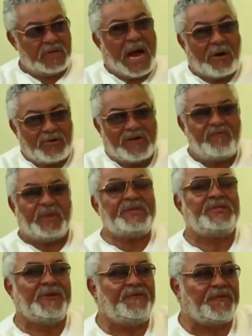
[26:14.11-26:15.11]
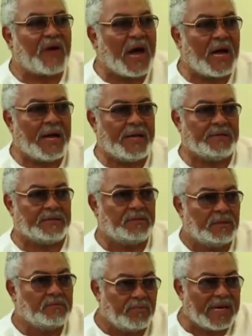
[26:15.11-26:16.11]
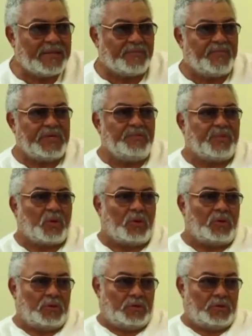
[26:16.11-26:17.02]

I would have been defied by the people.